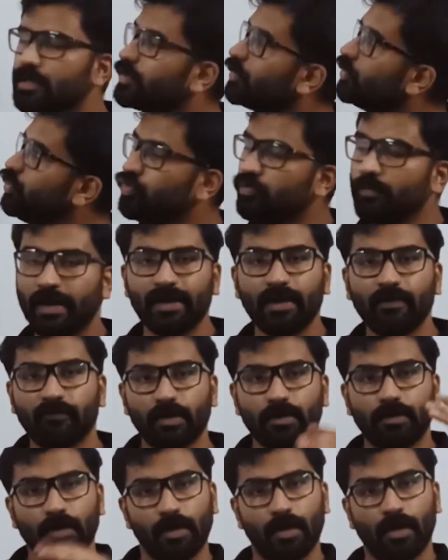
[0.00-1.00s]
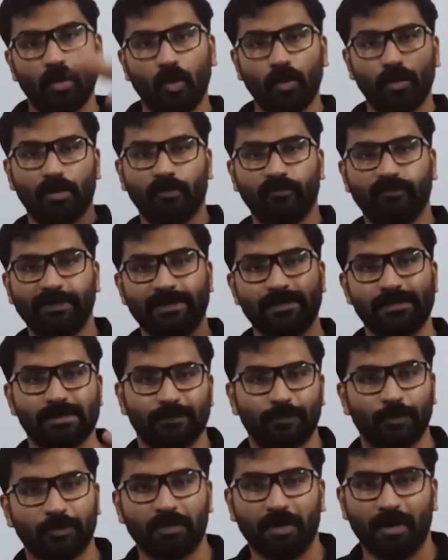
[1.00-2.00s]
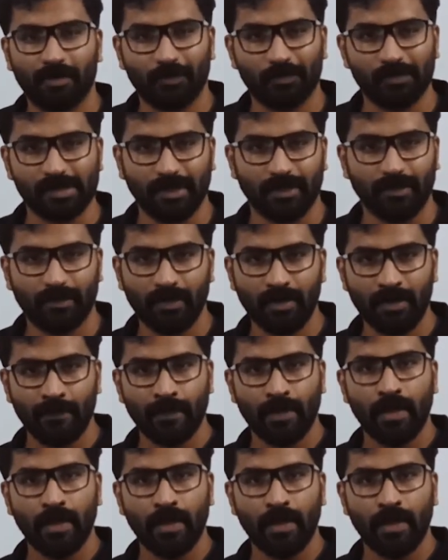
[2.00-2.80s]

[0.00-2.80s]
So you might have written a lot of things about Carnot cycle,